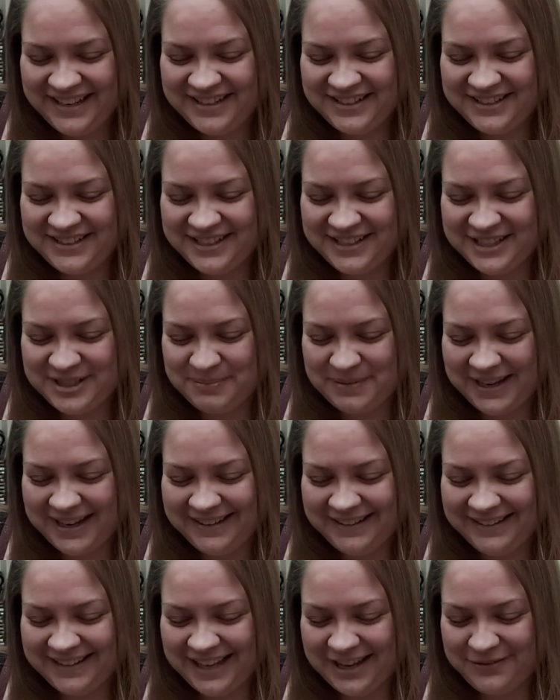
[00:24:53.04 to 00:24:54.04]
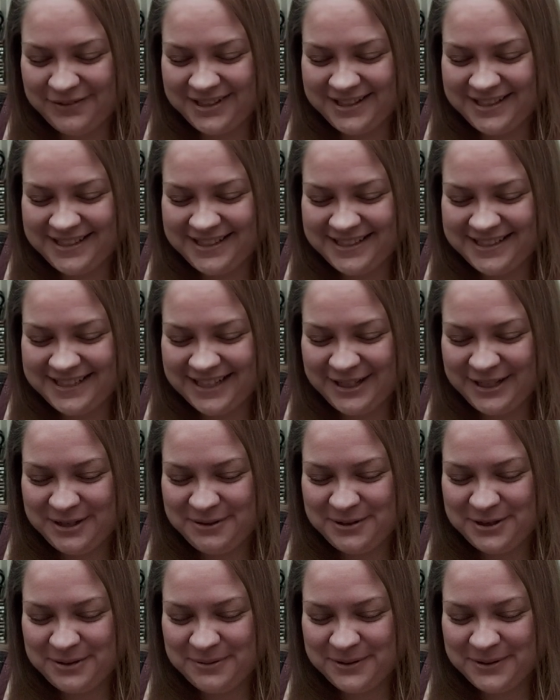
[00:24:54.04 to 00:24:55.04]
She's smiling and laughing. She's saying,
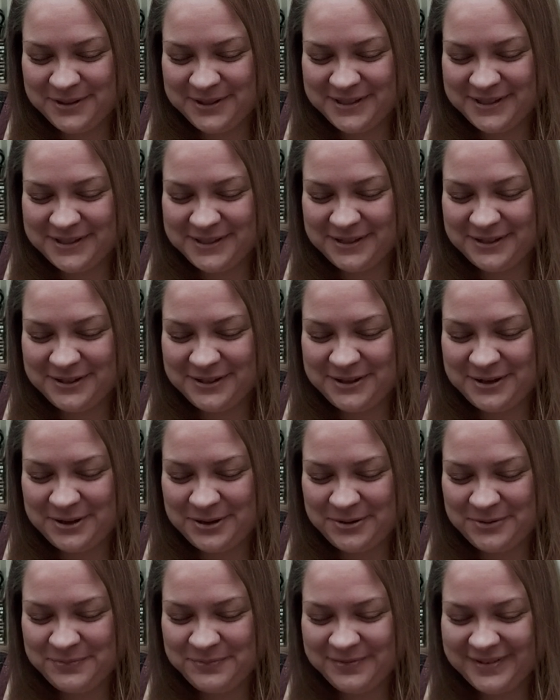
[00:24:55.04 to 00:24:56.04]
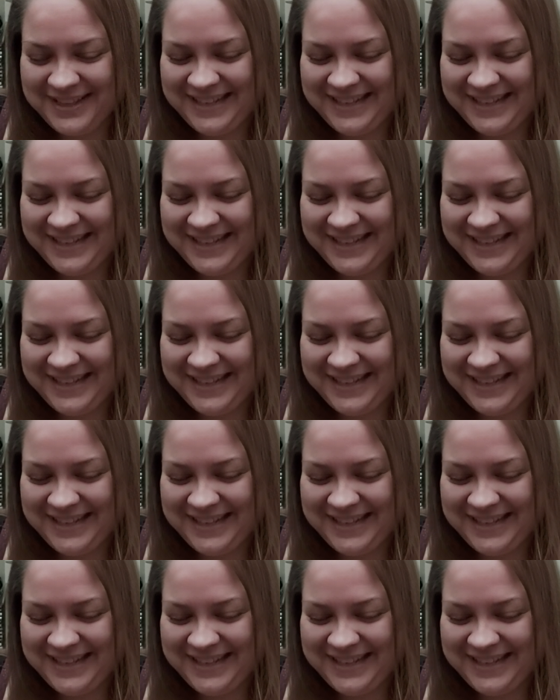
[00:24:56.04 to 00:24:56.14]
you know where this is going to go.